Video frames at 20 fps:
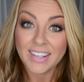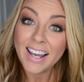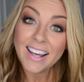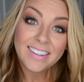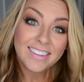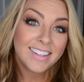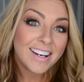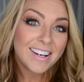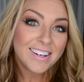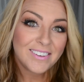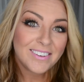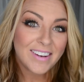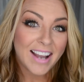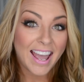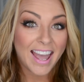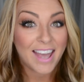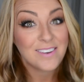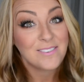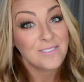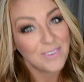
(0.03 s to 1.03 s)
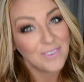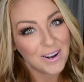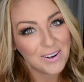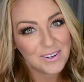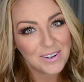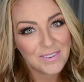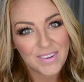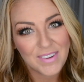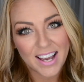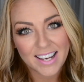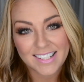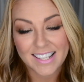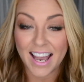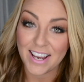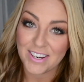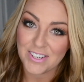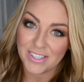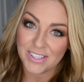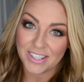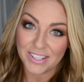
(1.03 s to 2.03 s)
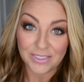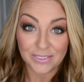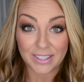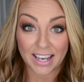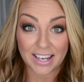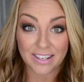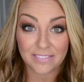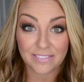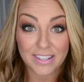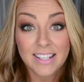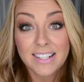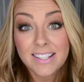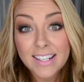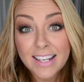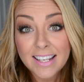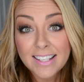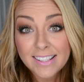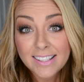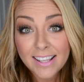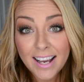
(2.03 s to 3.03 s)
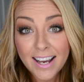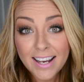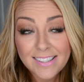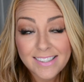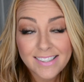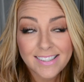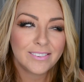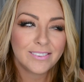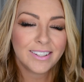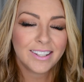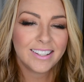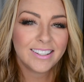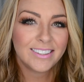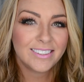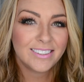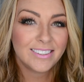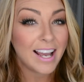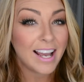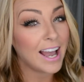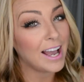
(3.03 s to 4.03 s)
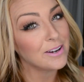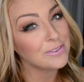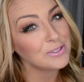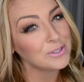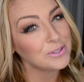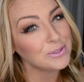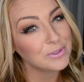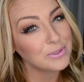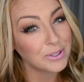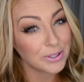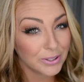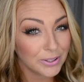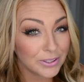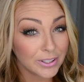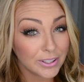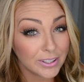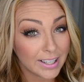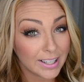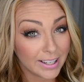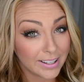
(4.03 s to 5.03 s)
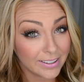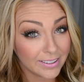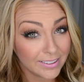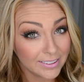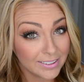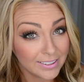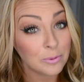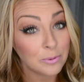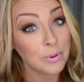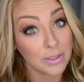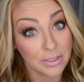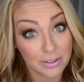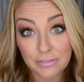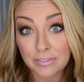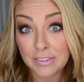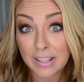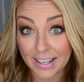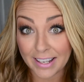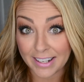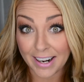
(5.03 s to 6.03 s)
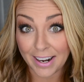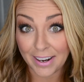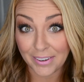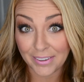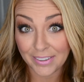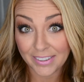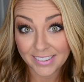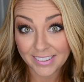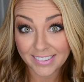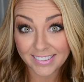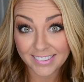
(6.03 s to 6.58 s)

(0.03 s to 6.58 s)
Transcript: Hello and welcome back to Ashley U Life. In today's class, we're gonna learn how to curl our hair with a flat iron.